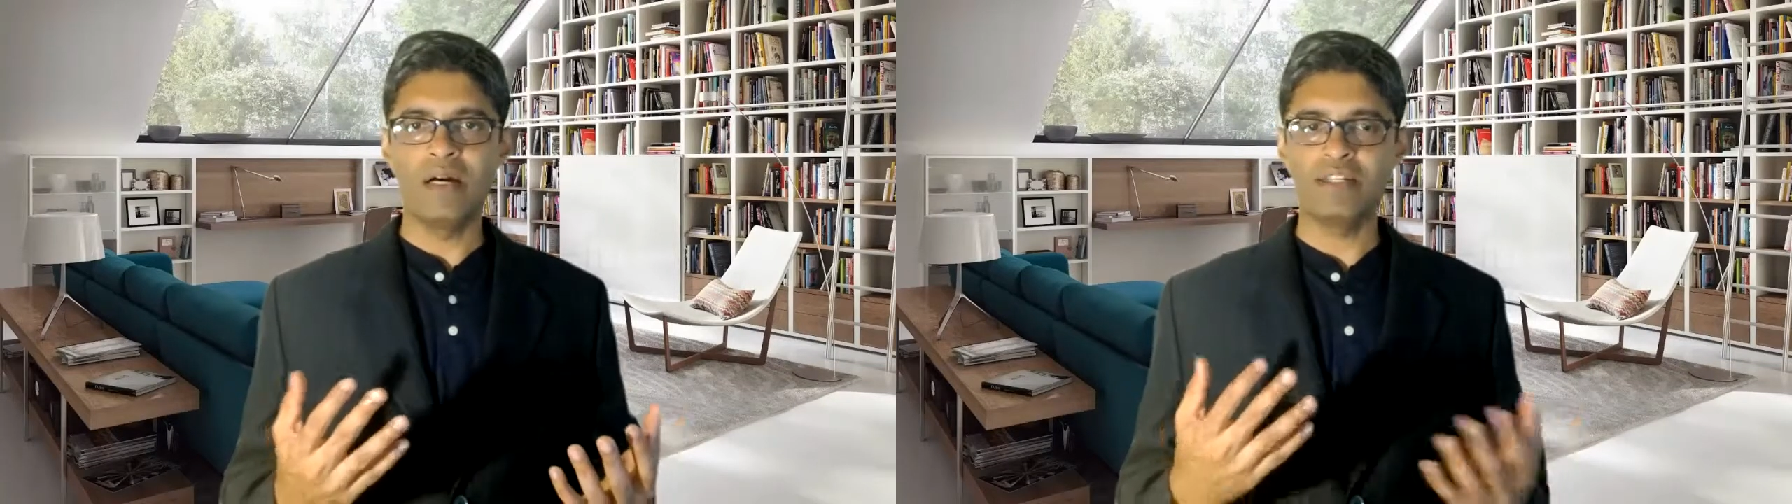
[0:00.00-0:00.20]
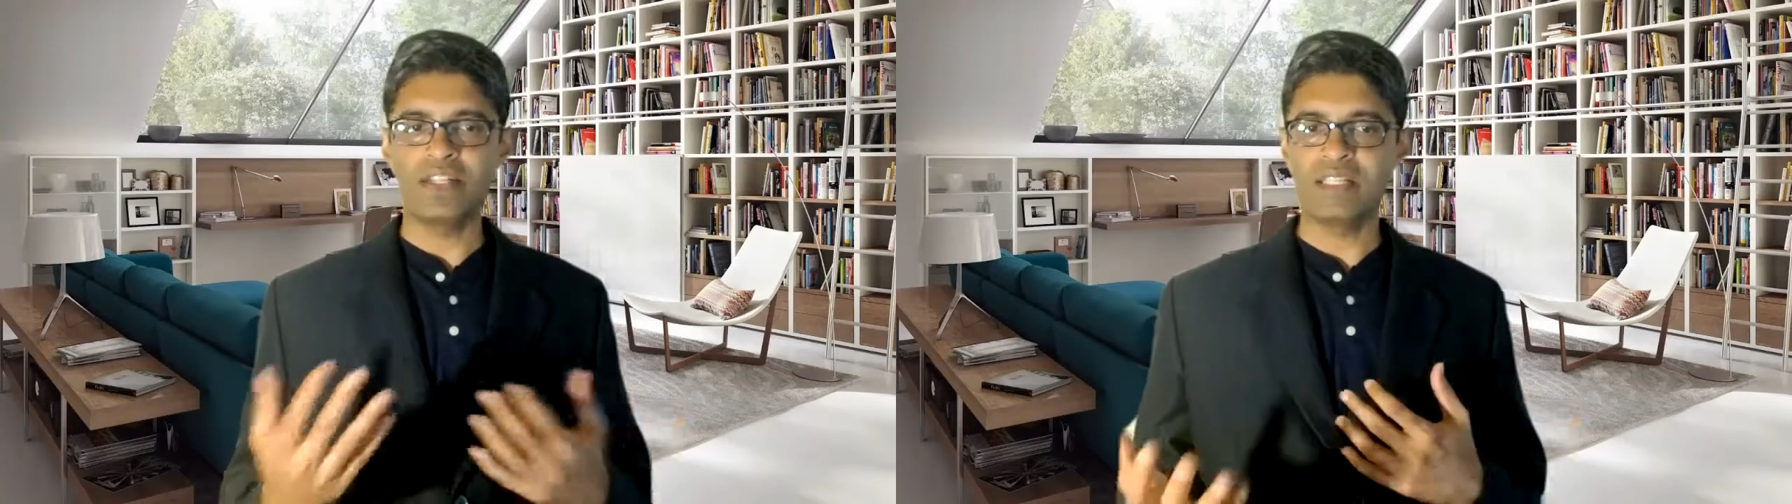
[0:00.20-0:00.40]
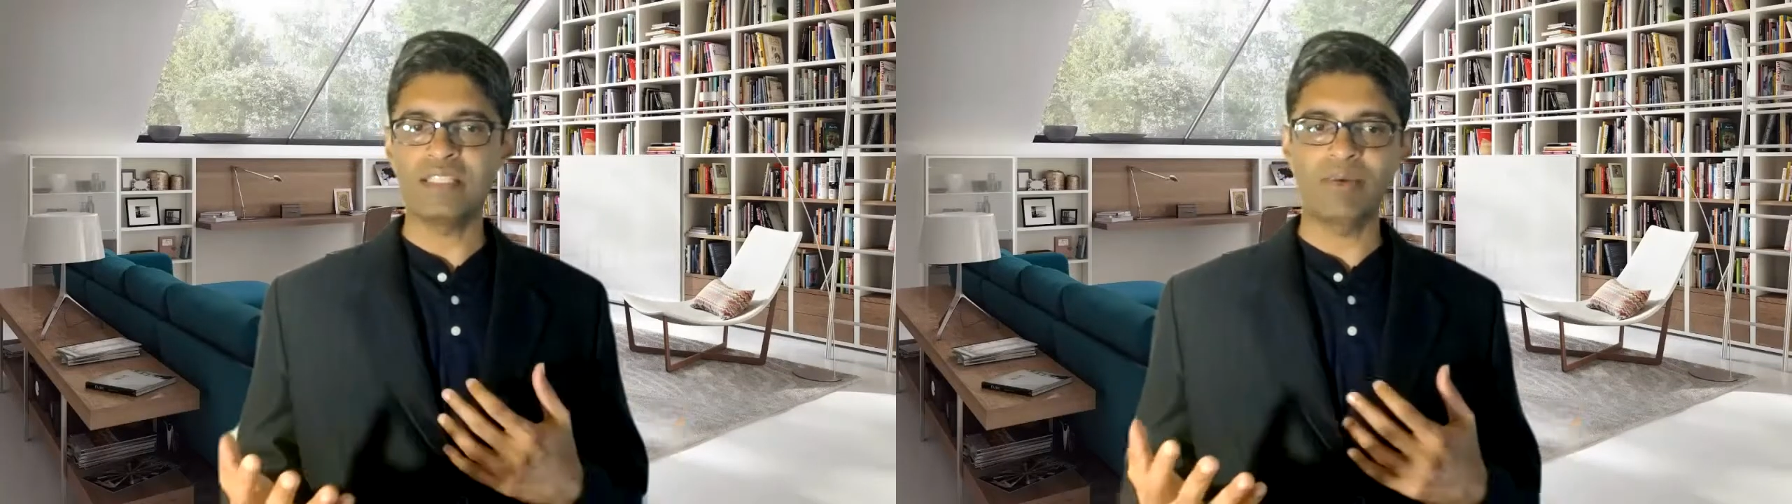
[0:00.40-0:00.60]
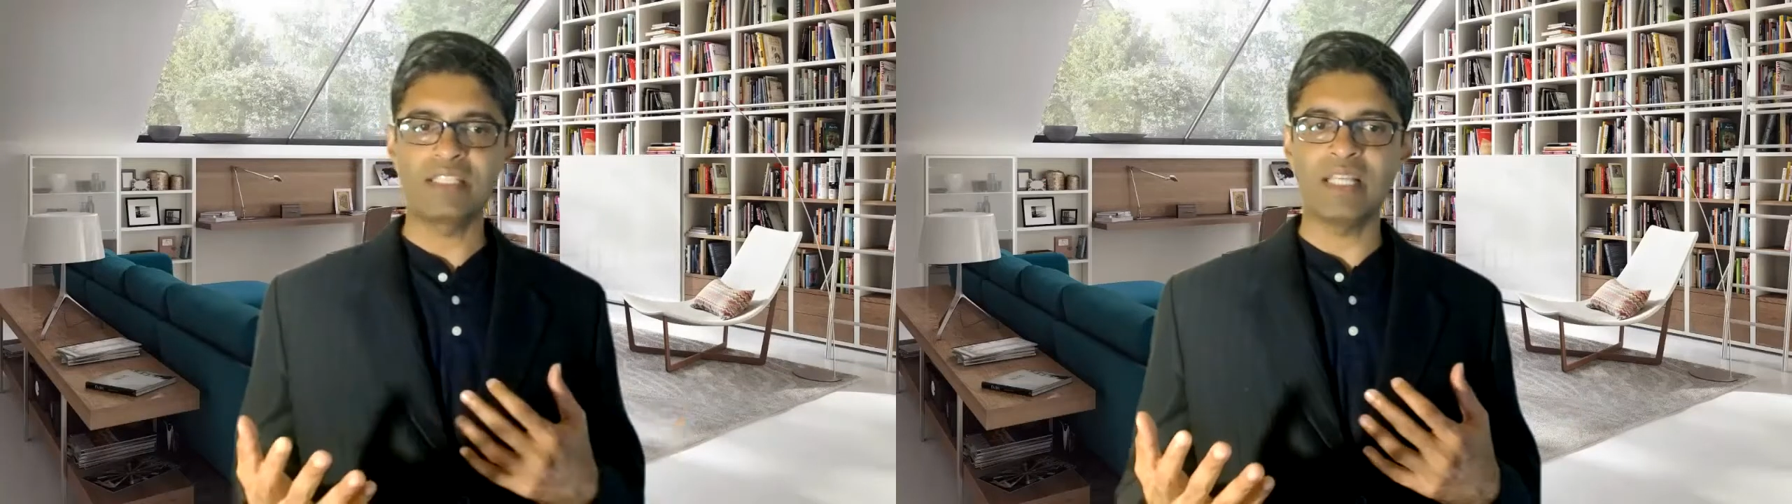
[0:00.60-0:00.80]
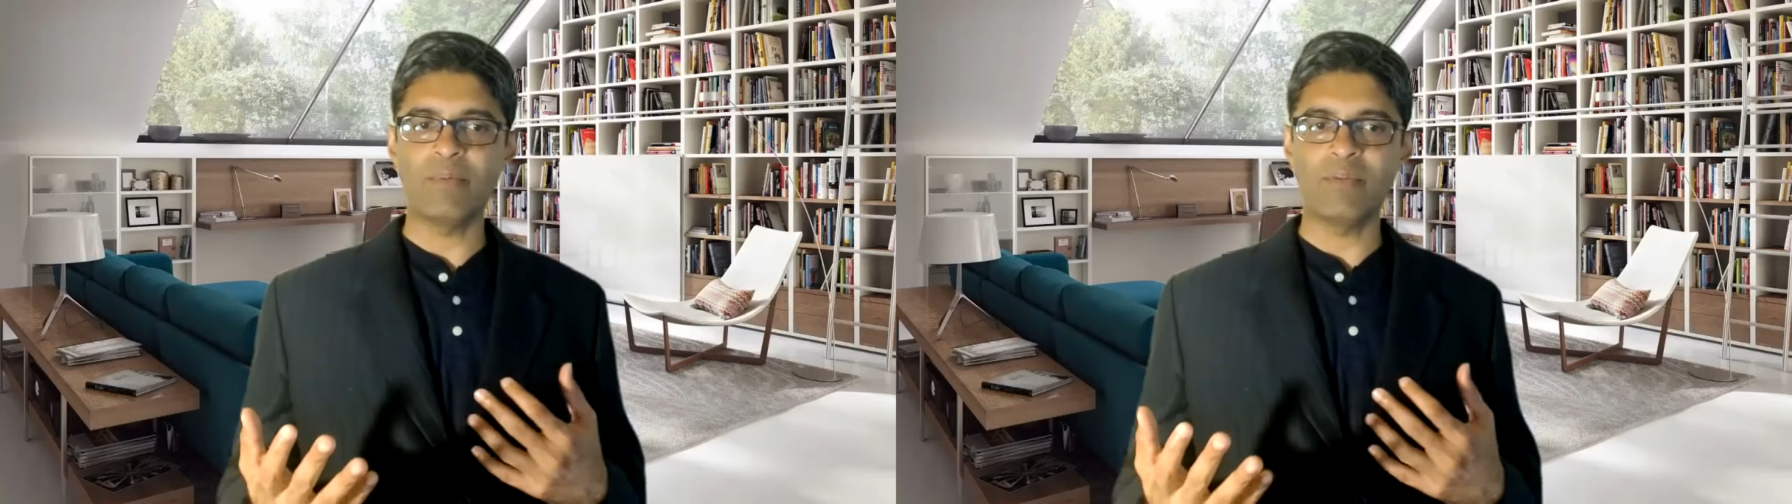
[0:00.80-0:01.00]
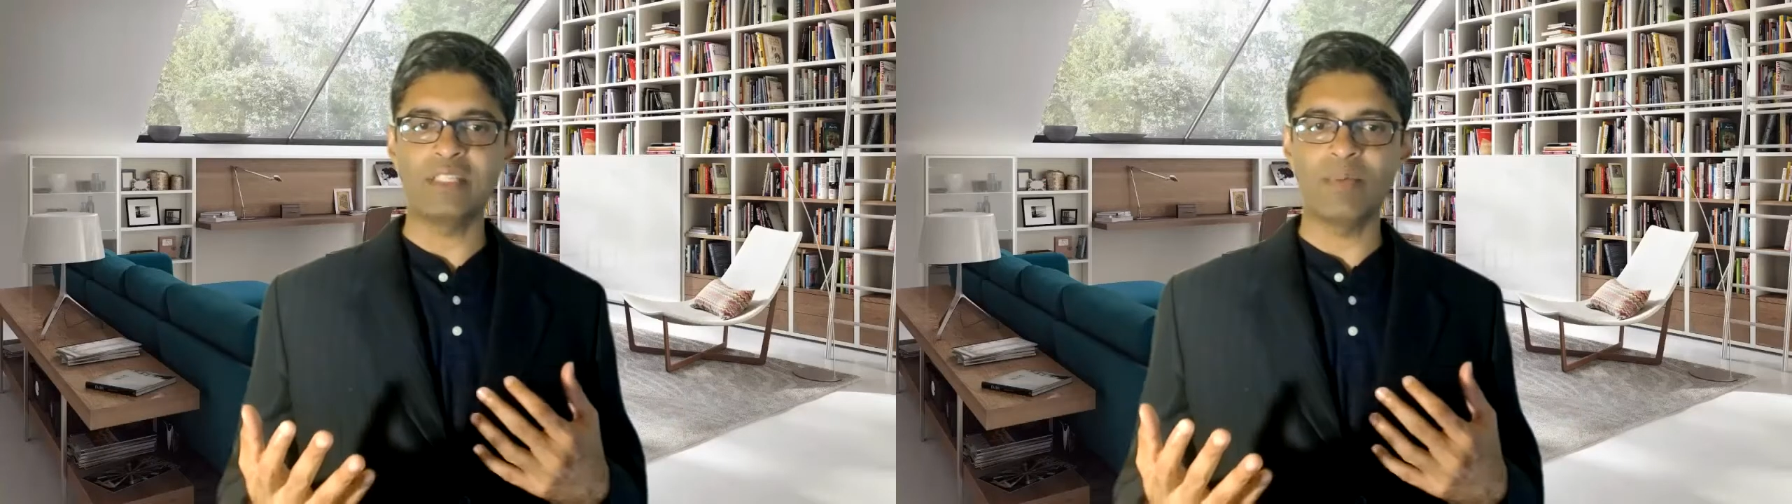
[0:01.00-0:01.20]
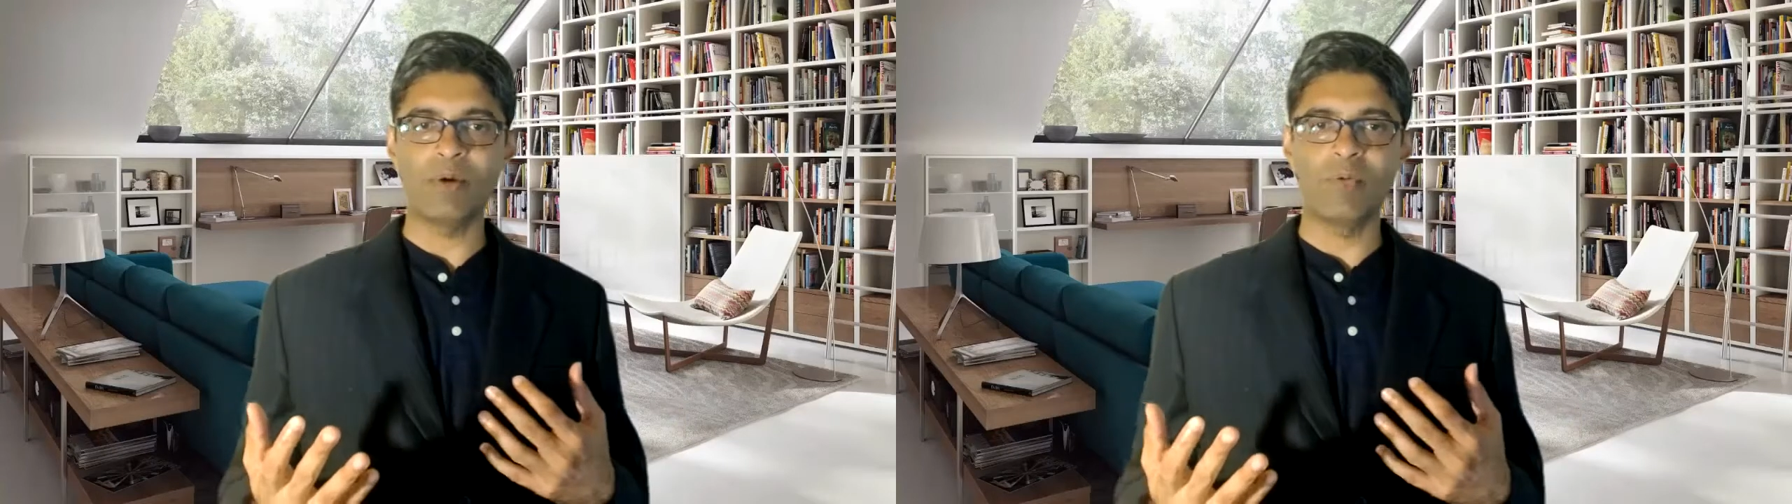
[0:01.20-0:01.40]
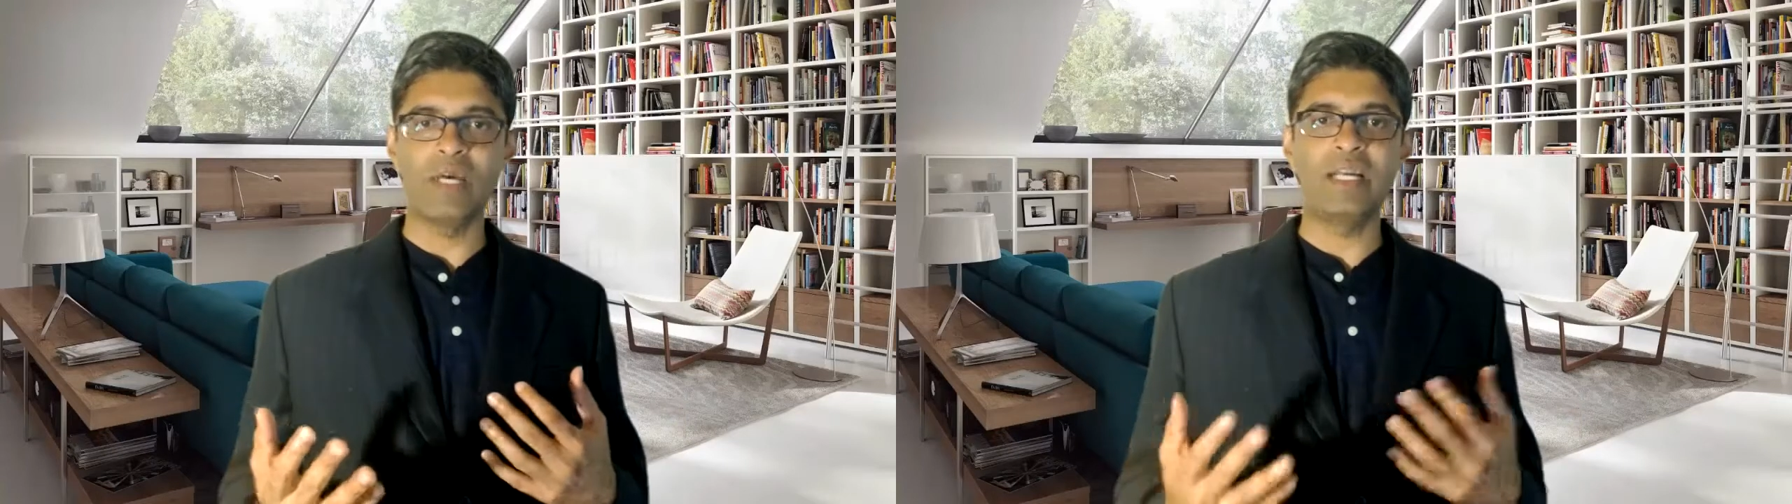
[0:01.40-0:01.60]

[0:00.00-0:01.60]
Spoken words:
share some examples about where